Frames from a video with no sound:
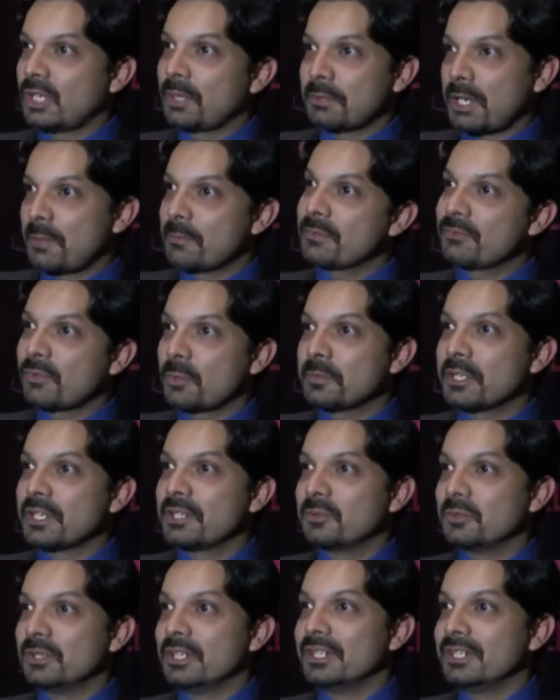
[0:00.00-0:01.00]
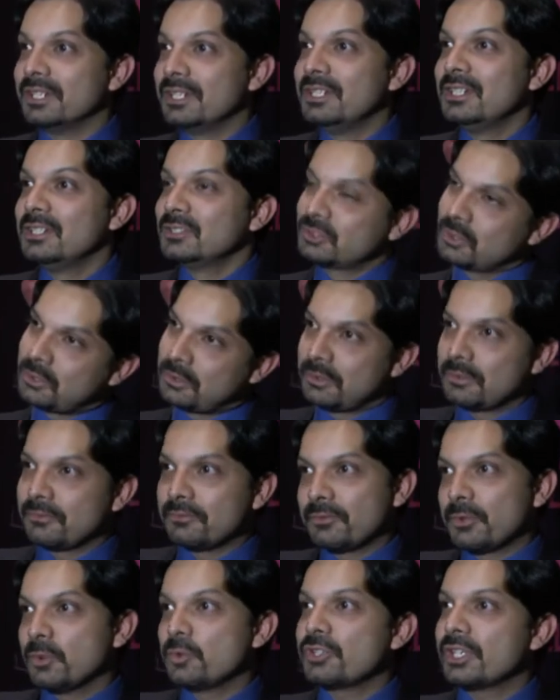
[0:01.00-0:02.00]
So I'm coming from there only. Okay. Oh,
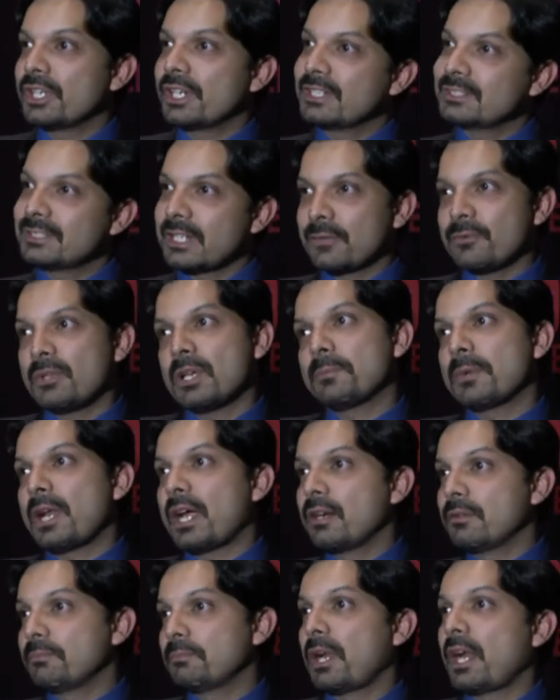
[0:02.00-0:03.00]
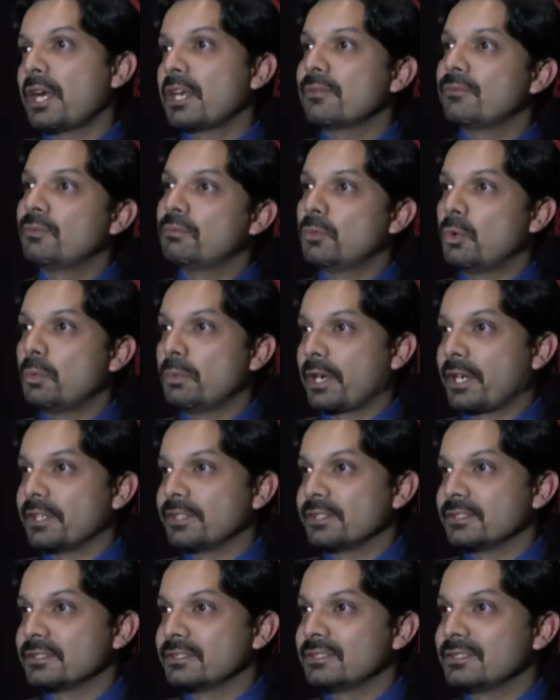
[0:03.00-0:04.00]
so future is like we are plan planning more
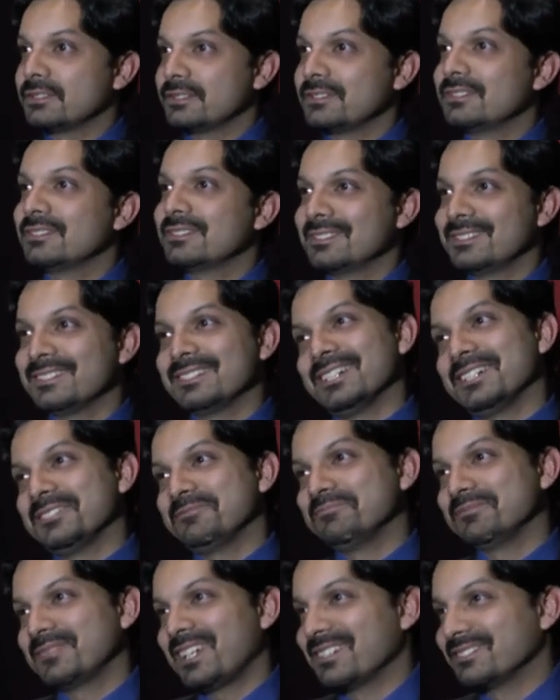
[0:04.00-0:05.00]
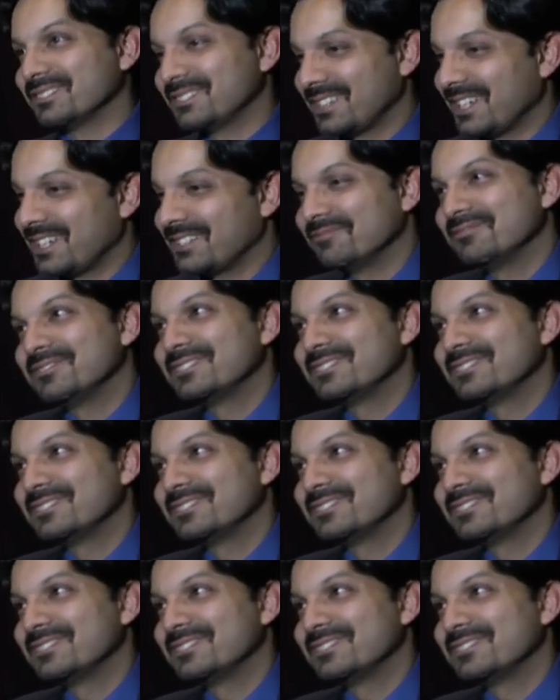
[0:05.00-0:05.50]
branches. Thank you congratulations.